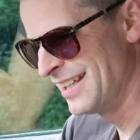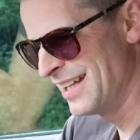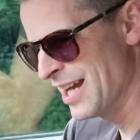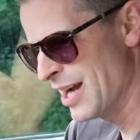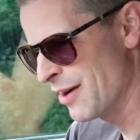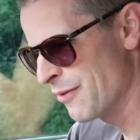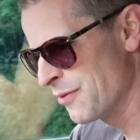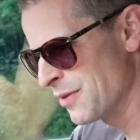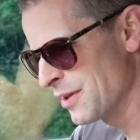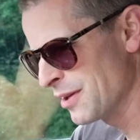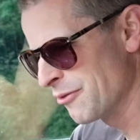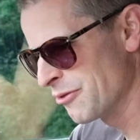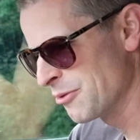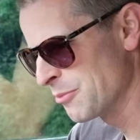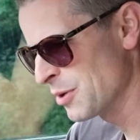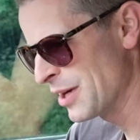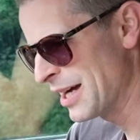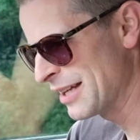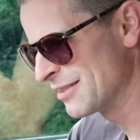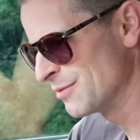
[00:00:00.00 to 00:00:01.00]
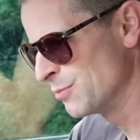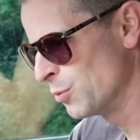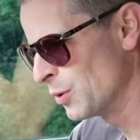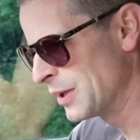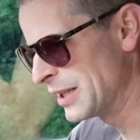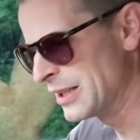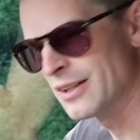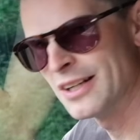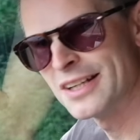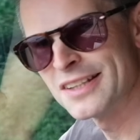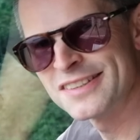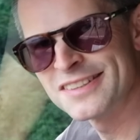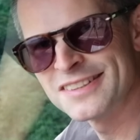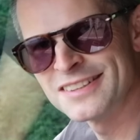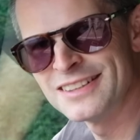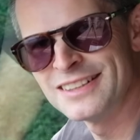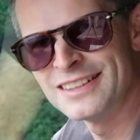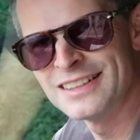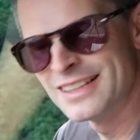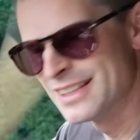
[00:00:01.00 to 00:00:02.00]
Everything from your hazard warning lights,
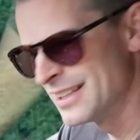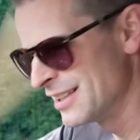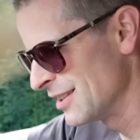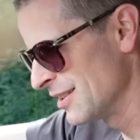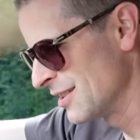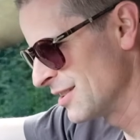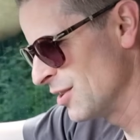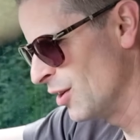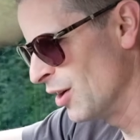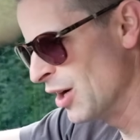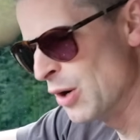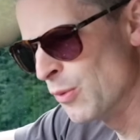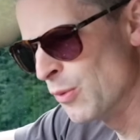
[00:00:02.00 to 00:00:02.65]
tyre